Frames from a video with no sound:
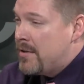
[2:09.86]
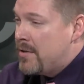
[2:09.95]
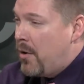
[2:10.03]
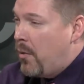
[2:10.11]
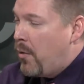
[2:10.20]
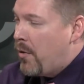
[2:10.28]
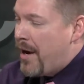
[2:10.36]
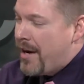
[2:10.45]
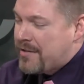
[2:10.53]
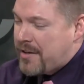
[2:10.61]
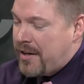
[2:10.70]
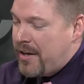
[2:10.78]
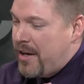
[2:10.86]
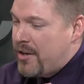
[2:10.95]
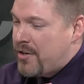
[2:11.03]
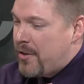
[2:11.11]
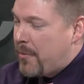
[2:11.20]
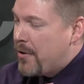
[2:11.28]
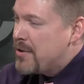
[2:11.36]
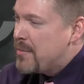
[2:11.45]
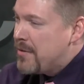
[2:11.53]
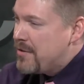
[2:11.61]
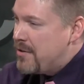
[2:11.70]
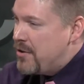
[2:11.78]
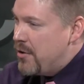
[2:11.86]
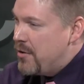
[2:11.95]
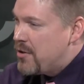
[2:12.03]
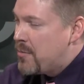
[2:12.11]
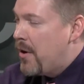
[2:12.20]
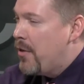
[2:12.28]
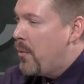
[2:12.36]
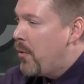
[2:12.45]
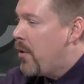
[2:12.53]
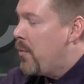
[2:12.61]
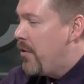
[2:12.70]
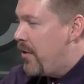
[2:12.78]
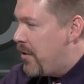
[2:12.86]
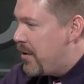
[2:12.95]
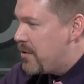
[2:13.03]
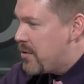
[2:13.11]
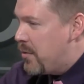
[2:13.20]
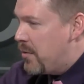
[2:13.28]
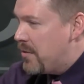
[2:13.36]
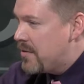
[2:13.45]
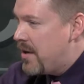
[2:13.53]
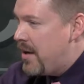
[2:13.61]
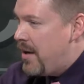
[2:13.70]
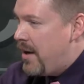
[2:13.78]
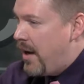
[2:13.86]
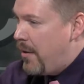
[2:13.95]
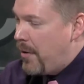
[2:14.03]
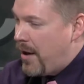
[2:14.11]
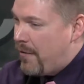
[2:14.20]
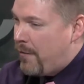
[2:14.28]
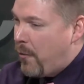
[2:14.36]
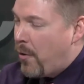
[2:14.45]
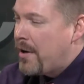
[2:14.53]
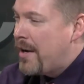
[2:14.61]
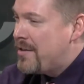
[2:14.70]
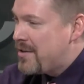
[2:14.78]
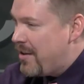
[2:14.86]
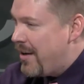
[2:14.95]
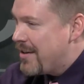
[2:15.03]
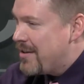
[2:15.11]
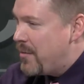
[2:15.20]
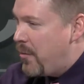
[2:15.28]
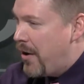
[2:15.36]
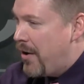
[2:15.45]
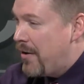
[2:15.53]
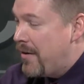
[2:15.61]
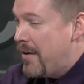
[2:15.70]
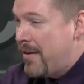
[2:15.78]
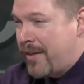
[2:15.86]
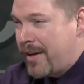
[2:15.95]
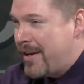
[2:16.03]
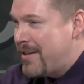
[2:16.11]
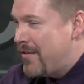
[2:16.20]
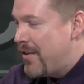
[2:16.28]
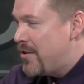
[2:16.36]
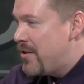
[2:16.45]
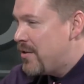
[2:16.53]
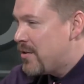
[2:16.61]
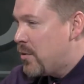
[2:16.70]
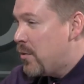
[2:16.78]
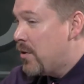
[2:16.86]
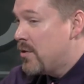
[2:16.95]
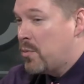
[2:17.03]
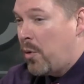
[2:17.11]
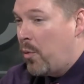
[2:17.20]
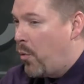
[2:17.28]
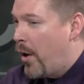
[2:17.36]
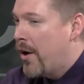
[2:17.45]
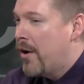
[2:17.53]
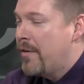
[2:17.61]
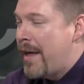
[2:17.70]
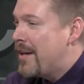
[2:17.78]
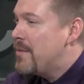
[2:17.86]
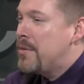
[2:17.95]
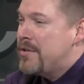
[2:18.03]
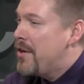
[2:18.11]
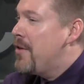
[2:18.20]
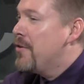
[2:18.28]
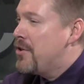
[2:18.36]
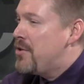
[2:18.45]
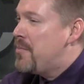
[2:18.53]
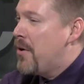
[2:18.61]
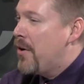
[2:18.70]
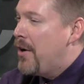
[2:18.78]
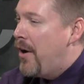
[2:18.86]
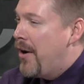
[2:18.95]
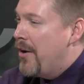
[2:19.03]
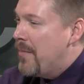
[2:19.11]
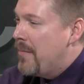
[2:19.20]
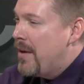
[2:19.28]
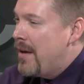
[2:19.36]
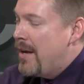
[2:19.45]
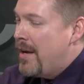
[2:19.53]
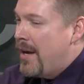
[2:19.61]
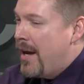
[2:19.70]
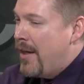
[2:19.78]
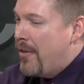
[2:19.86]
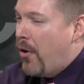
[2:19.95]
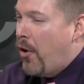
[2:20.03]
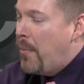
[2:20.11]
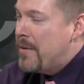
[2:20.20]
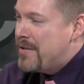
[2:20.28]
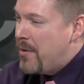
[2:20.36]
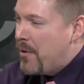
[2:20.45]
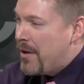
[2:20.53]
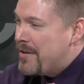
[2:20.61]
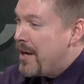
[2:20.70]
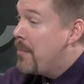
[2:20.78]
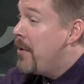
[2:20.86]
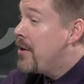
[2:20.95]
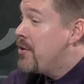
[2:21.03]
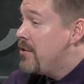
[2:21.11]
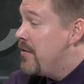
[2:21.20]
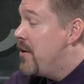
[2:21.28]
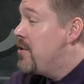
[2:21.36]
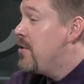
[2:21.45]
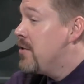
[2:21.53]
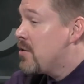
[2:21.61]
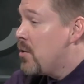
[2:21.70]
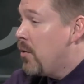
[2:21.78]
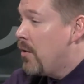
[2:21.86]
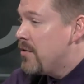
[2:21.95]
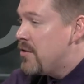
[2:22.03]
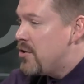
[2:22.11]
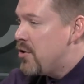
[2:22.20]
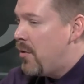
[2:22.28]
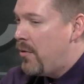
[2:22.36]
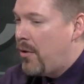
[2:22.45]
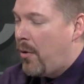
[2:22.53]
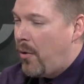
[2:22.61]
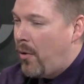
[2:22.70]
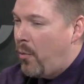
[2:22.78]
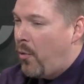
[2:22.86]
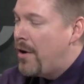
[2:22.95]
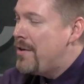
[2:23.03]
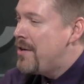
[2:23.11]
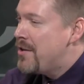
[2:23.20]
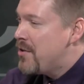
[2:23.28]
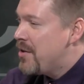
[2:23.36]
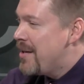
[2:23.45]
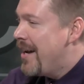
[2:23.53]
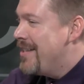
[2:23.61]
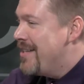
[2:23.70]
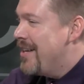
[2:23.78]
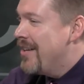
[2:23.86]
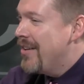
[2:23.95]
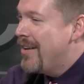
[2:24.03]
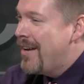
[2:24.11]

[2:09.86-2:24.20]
So what we're asking each of the principals to do is spread the word within their schools, and we have 4 days selected where the kids of each of the schools will wear that particular Spirit item. And the hope is that we can take pictures of each of the schools and show the whole one district ideal